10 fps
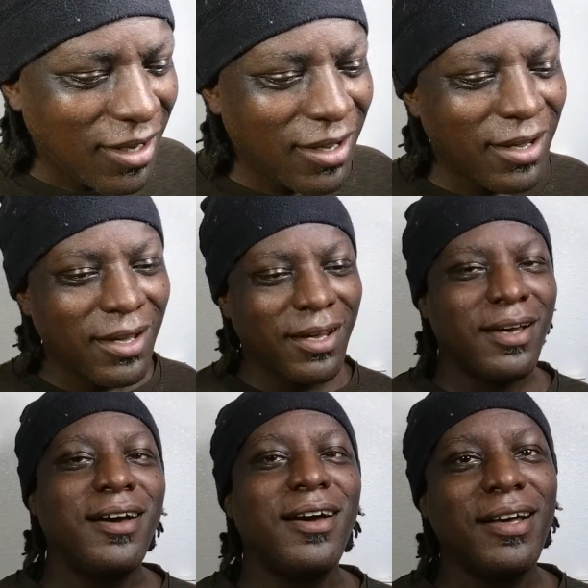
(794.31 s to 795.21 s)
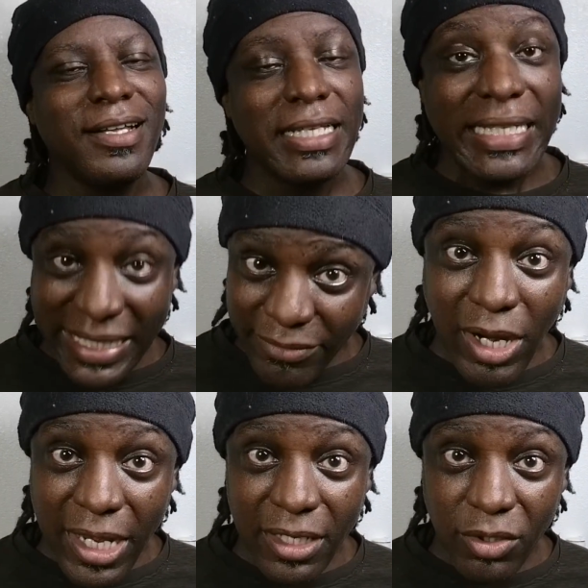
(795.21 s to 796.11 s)

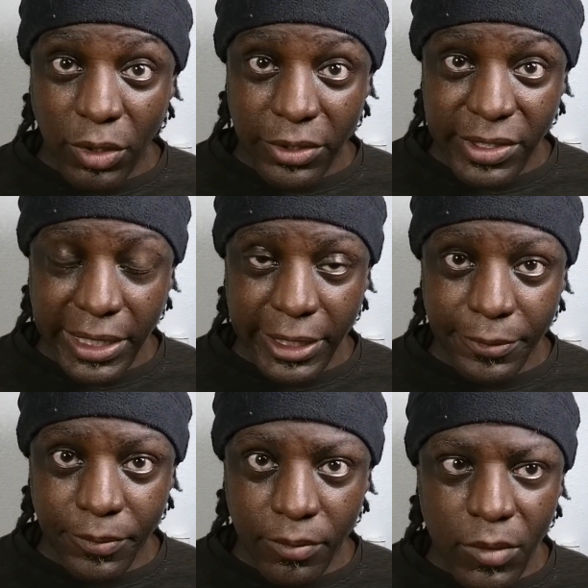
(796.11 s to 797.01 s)
Right? You understand?